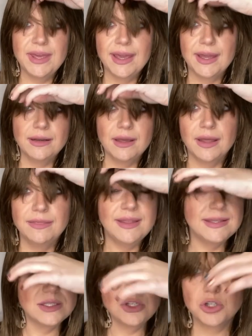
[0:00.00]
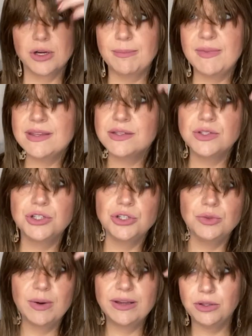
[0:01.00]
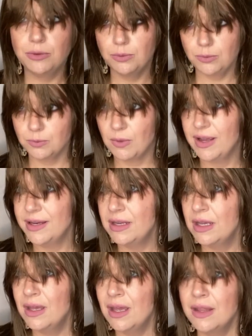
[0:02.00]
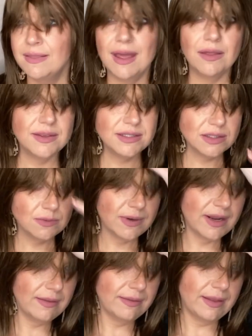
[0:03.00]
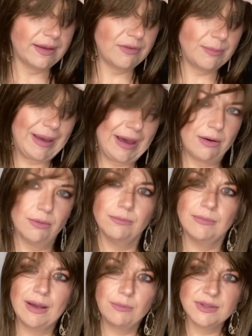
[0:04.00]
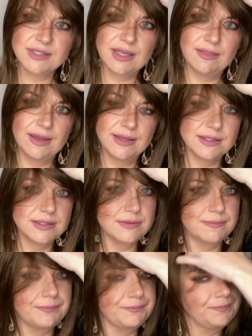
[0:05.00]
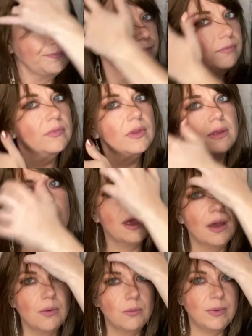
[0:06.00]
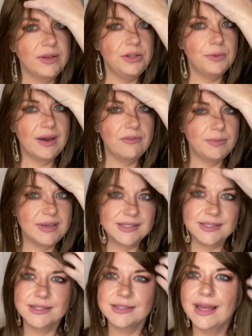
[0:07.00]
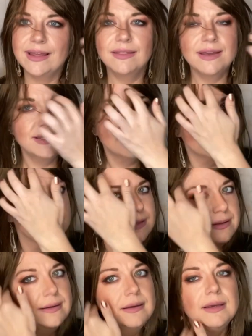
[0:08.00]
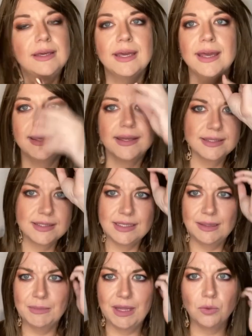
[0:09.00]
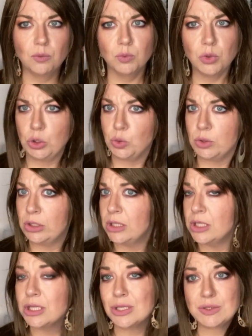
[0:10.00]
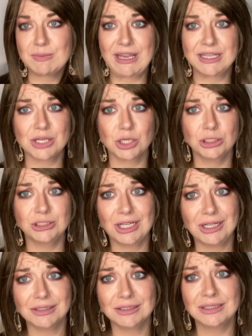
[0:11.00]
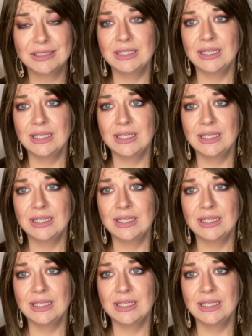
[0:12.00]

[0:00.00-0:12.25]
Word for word: can cut this and trim this to what you want. Now, this is what I love about, I will say this, when you have pieces like this, it can seem like, whoa, those bangs are long.